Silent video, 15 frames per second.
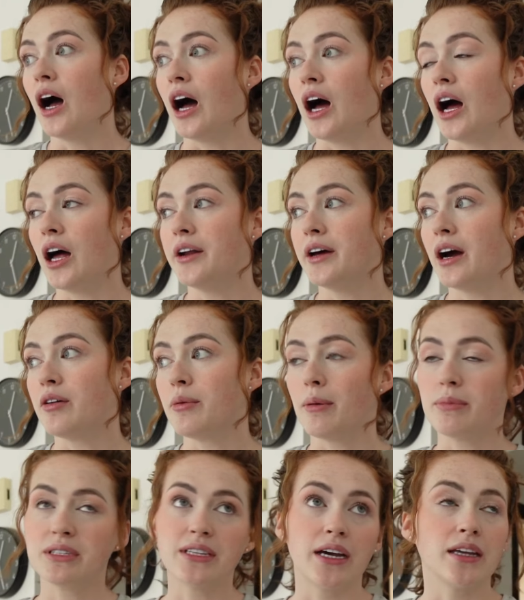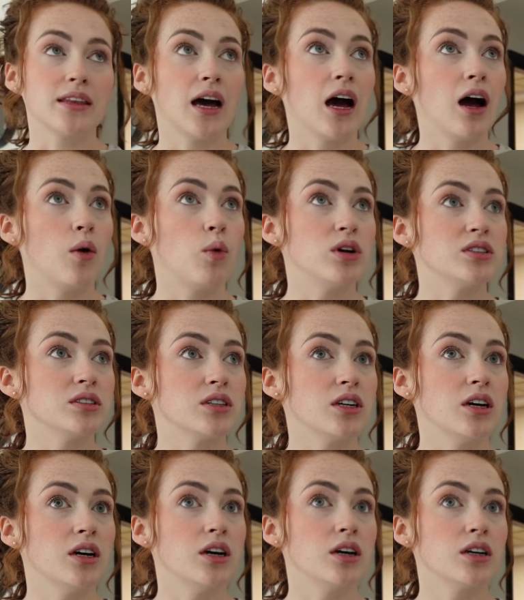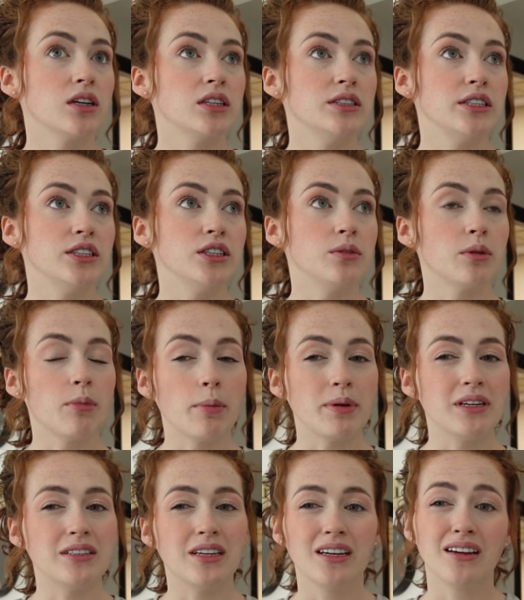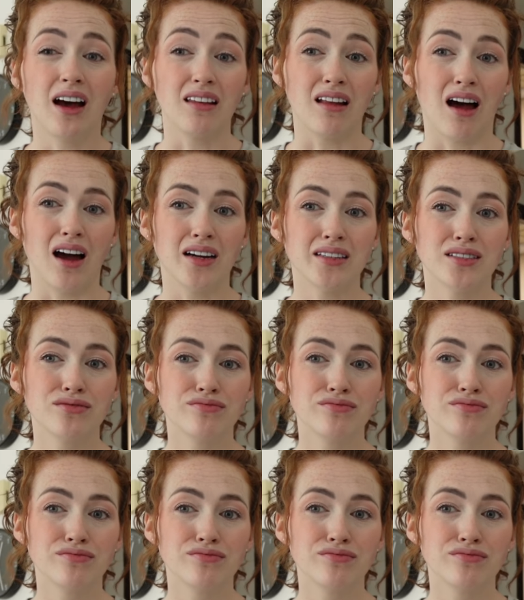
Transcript: And I remember saying that I wasn't gonna continue with my PT. I lied.